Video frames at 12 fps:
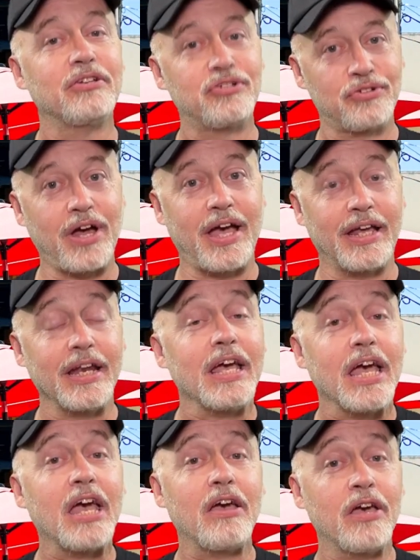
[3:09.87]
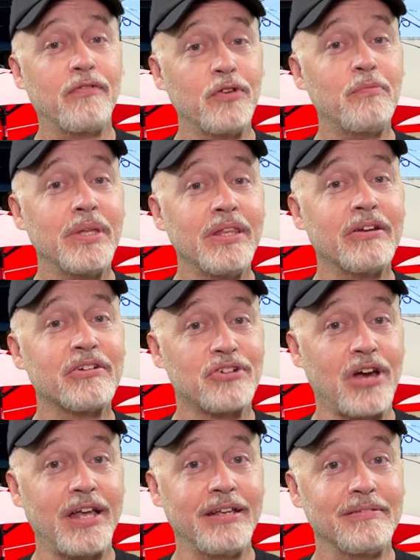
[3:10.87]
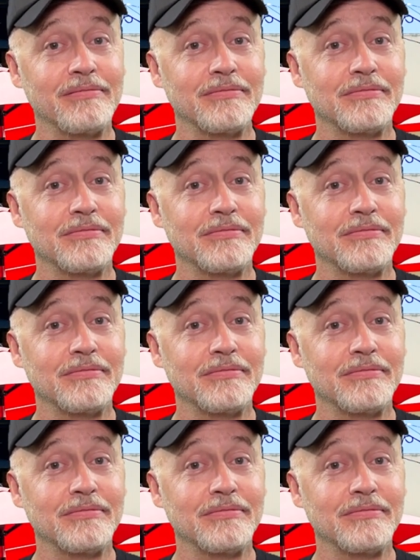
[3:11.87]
try it. If you've been there and tried it,